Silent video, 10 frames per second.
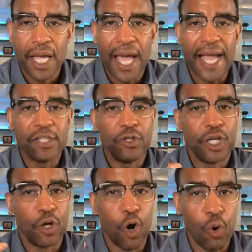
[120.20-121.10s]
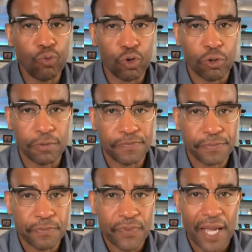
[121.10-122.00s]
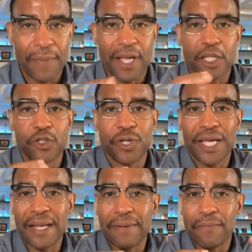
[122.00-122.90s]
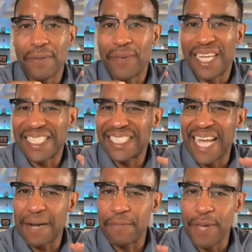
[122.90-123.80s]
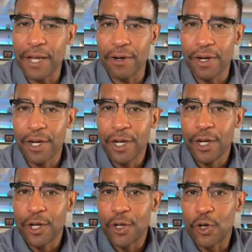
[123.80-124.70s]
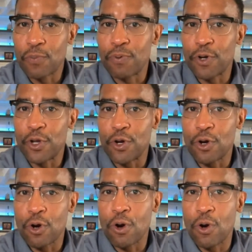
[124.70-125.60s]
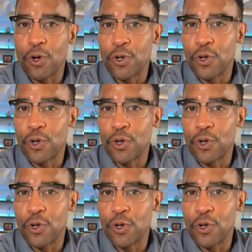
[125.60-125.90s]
as you get older, and because it's gotten bigger, your